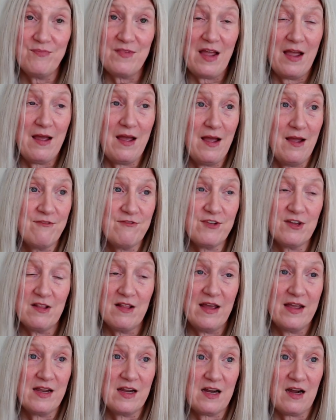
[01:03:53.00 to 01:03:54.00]
I feel
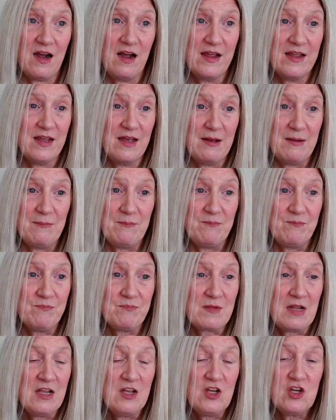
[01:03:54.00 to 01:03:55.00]
like I am
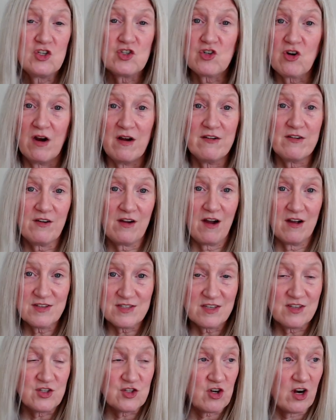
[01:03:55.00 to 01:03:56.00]
try,
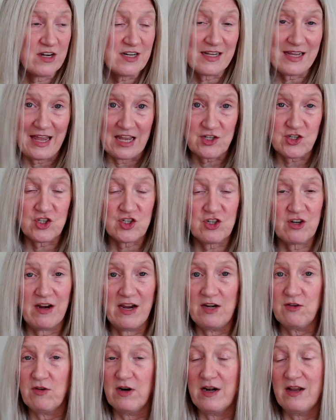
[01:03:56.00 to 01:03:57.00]
constantly trying to catch a
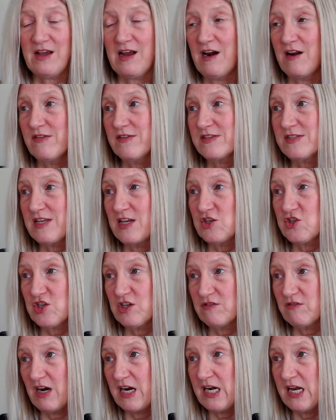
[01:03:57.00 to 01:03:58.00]
train running out of the
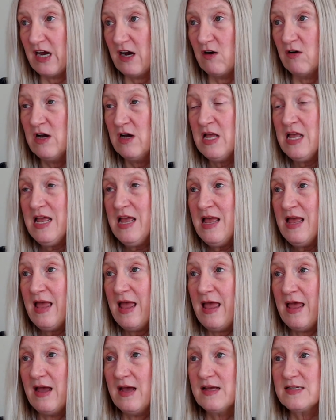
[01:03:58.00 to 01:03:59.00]
station right now.
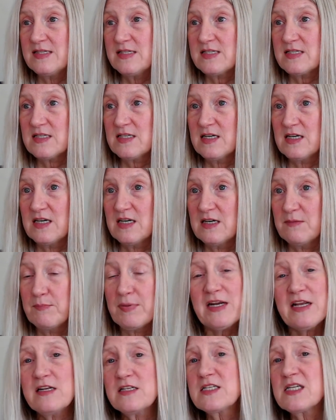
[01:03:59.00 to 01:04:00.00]
And uh,
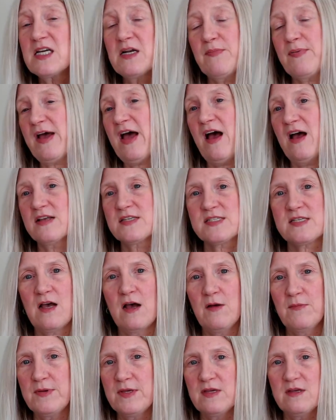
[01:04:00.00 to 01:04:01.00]
but it's gonna pass.
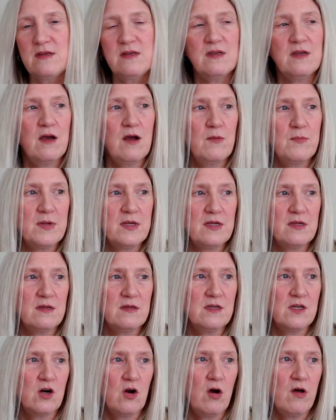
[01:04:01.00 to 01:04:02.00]
I'll be, I'll be,
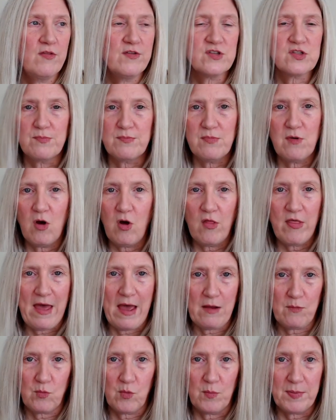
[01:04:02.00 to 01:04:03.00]
you know, all this, all
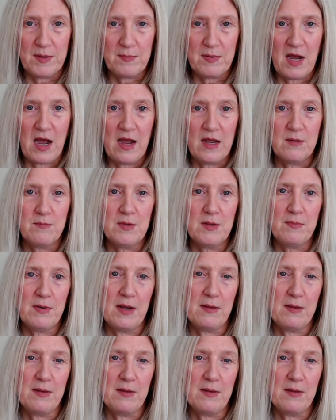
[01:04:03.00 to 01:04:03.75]
that will be behind me by